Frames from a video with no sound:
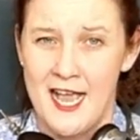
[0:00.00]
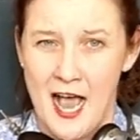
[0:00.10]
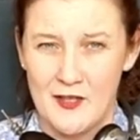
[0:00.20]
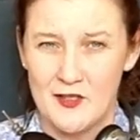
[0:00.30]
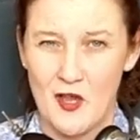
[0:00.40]

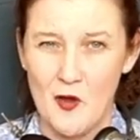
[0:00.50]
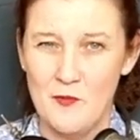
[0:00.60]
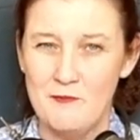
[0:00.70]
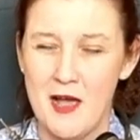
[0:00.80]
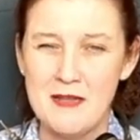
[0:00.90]
and so
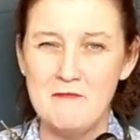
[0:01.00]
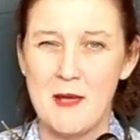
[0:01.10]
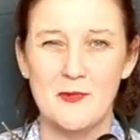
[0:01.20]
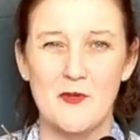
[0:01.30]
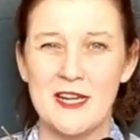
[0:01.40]
my
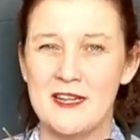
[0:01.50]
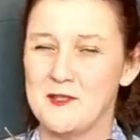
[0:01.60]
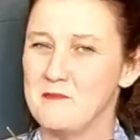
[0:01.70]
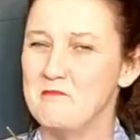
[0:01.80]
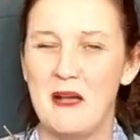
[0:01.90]
memory is
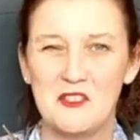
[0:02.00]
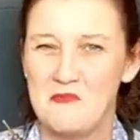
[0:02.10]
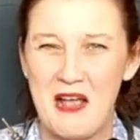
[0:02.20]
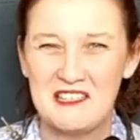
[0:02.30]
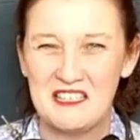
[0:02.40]
much
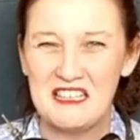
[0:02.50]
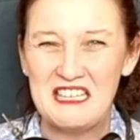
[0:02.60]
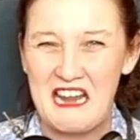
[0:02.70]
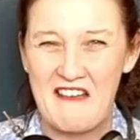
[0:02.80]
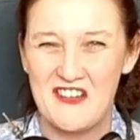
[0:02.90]
better than
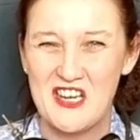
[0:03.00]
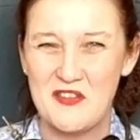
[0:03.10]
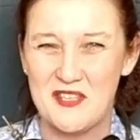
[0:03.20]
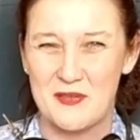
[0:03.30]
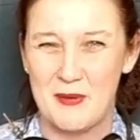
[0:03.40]
it ever
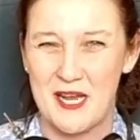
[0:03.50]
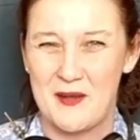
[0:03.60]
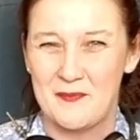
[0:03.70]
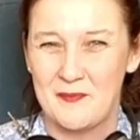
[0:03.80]
used to be.